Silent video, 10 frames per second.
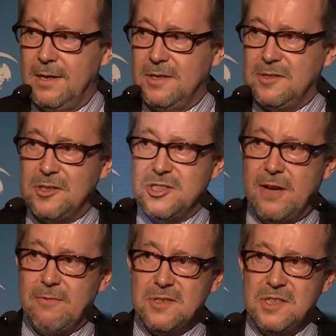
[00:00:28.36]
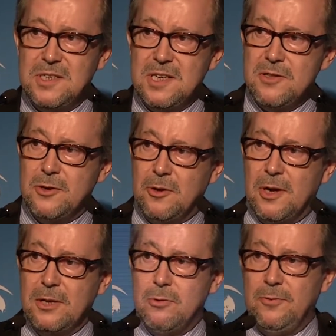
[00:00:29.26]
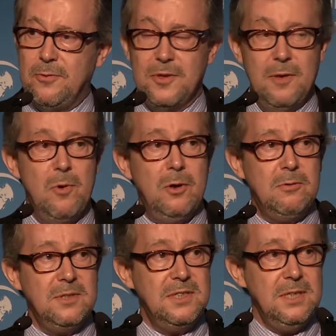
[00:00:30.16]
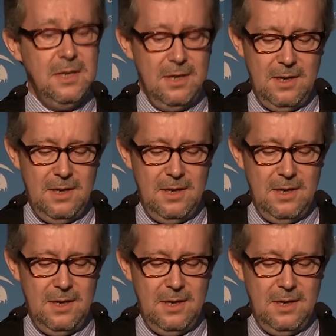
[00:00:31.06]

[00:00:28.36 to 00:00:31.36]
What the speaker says: Such diversity is not only good for democracy,